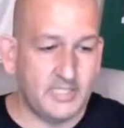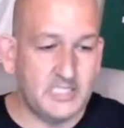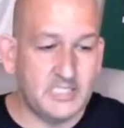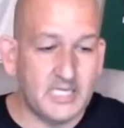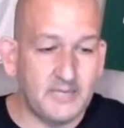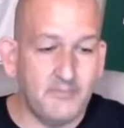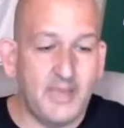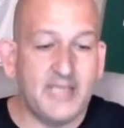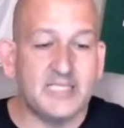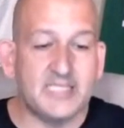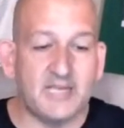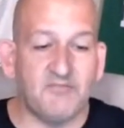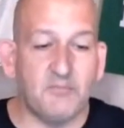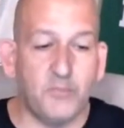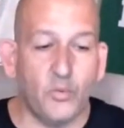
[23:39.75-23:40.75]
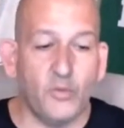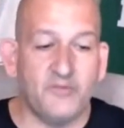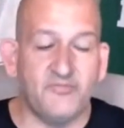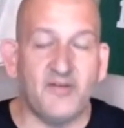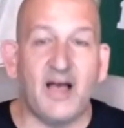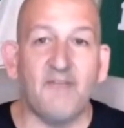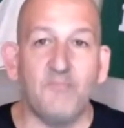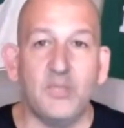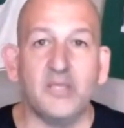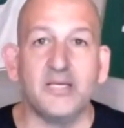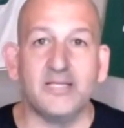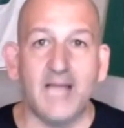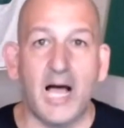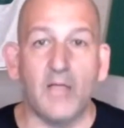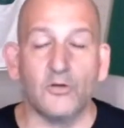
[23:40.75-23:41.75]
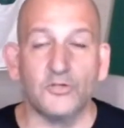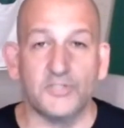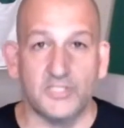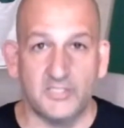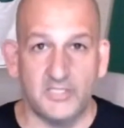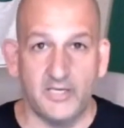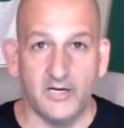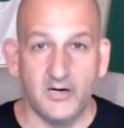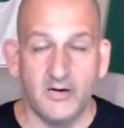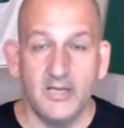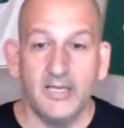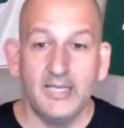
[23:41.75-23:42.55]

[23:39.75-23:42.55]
He's going to make $7.5 million this year.